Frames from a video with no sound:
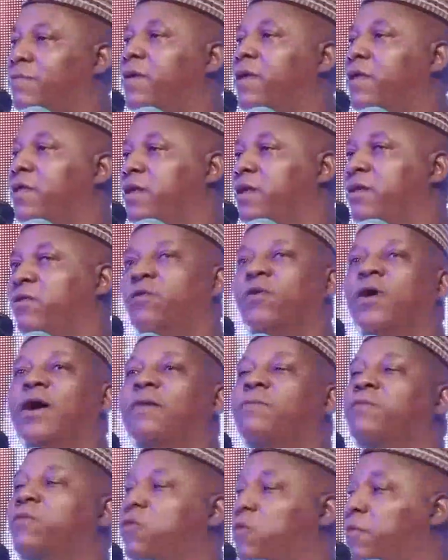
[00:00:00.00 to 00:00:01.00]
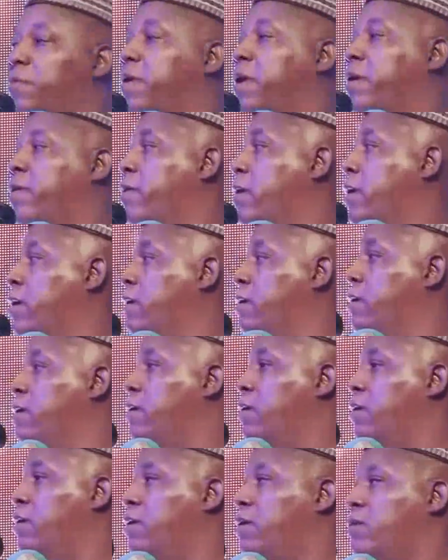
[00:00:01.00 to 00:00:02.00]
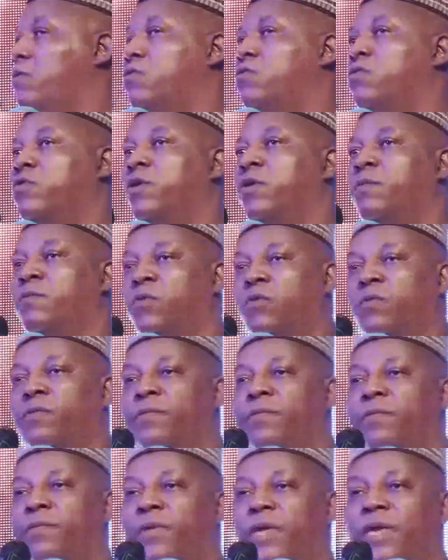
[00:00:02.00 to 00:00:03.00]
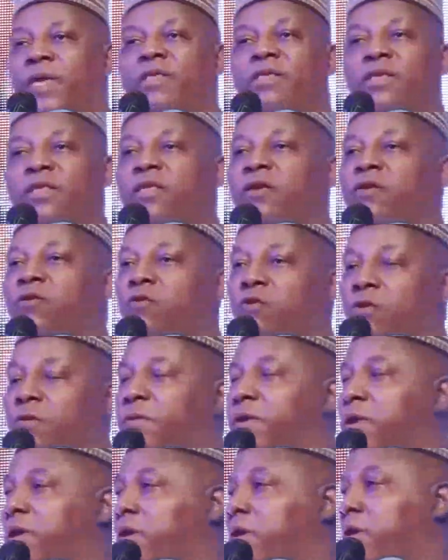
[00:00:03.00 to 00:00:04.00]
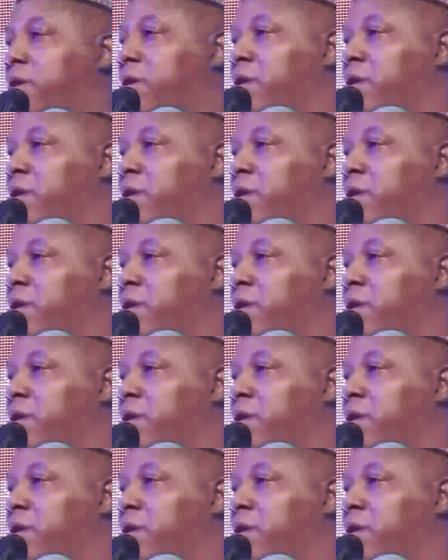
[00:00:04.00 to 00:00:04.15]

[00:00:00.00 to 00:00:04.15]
President, you have no power to remove a sitting governor.